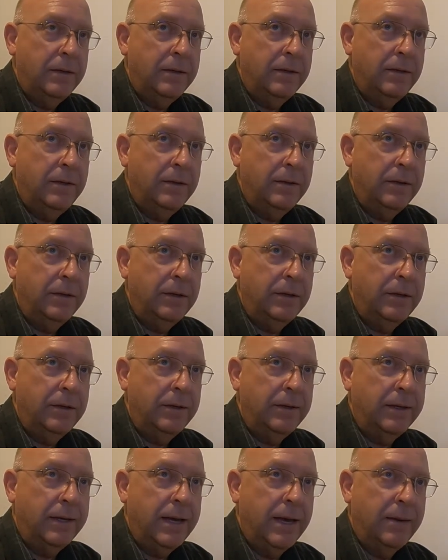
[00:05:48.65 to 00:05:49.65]
you know, the
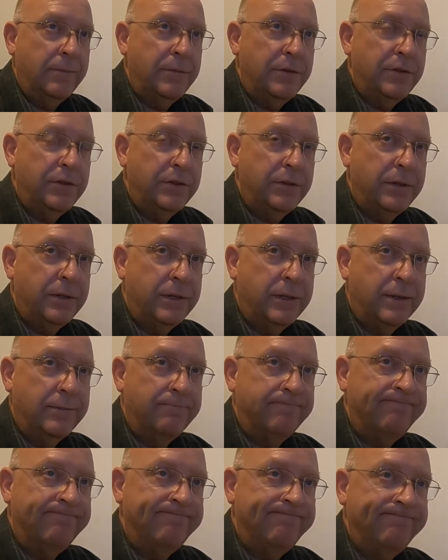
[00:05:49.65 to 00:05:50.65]
captured
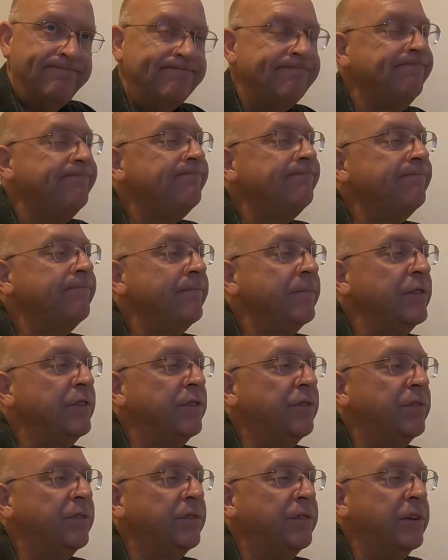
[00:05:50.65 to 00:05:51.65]

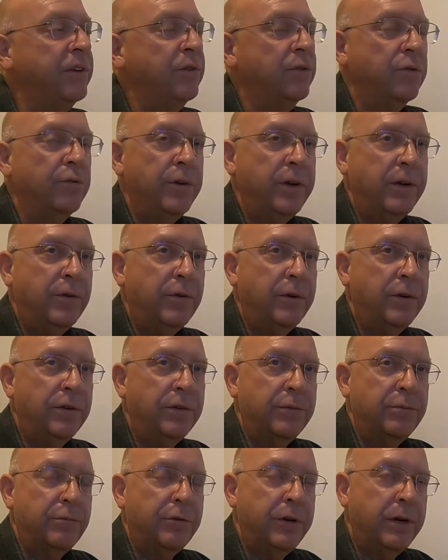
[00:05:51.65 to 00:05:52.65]
just a single recoil
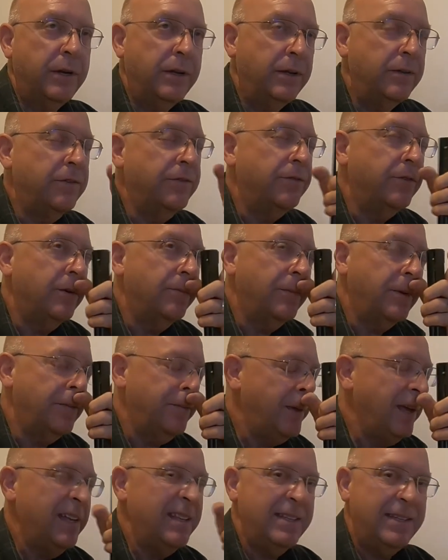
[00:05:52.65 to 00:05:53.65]
spring. It's from
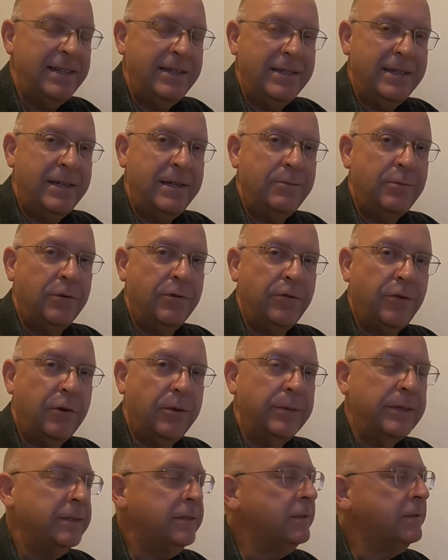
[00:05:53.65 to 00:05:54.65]
NDZ
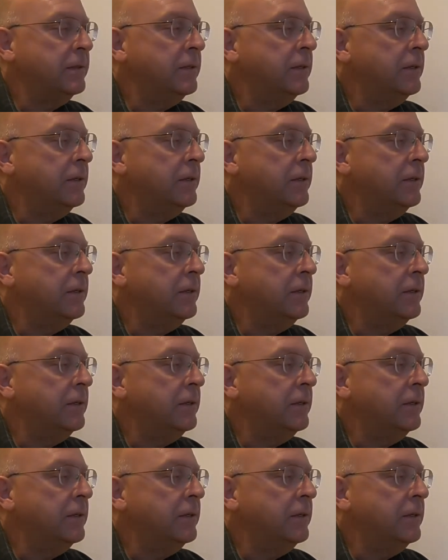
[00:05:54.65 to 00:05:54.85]
Performance.